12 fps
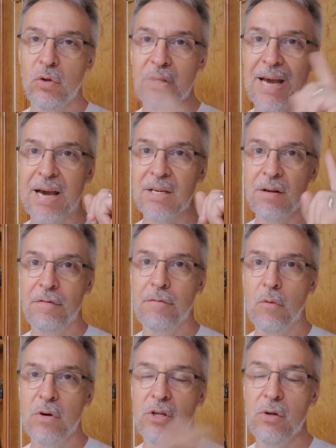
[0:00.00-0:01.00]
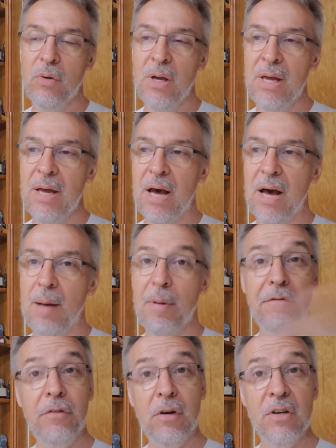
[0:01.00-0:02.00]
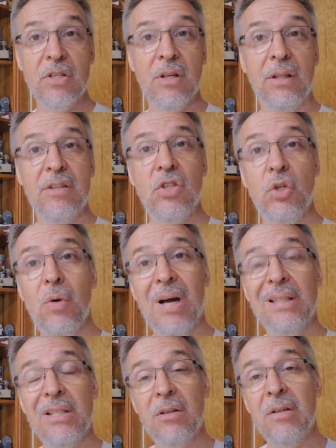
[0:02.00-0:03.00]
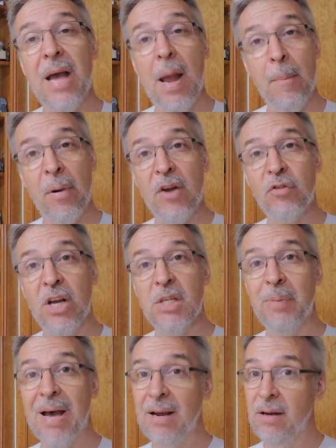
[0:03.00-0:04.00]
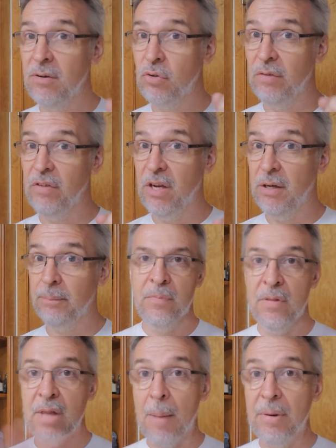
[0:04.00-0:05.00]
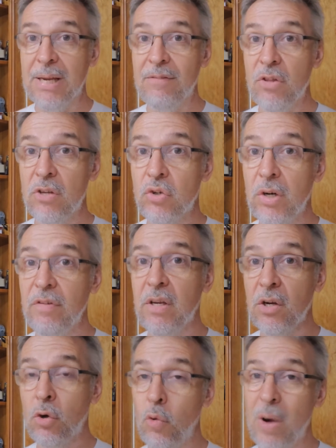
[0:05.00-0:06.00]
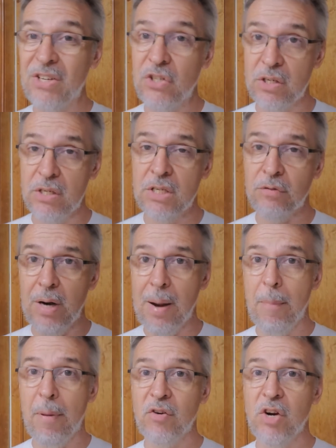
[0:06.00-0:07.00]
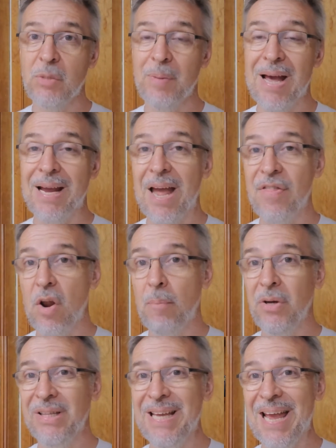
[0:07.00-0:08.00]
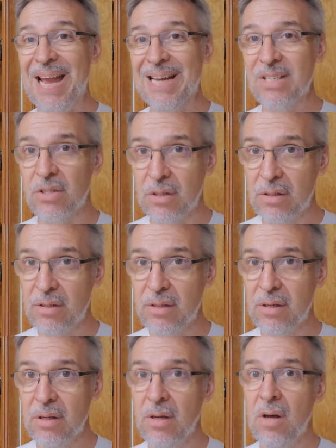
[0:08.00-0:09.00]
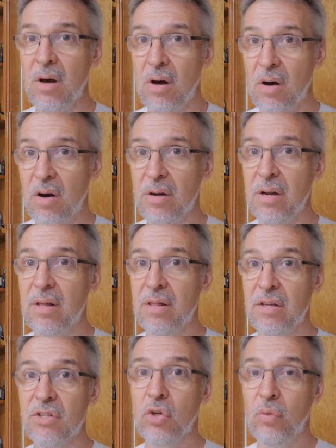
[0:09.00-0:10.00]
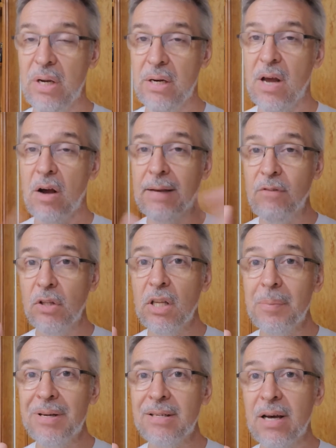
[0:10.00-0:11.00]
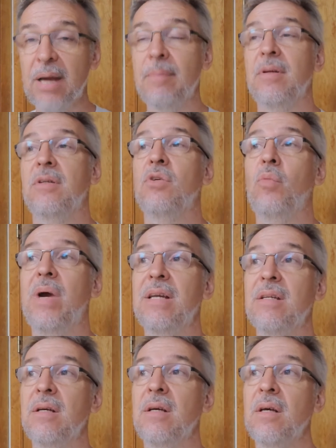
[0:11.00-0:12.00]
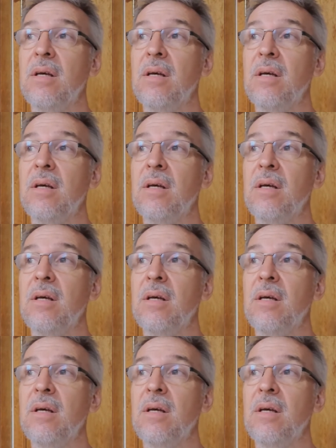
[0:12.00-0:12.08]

look at for you. Uh, but first, let's do a little Empire Strikes Back trivia. Now I'm going to give you the trivia questions for Empire Strikes Back, and then I'll put the answers on the screen. I'll give you a little bit of time to wait,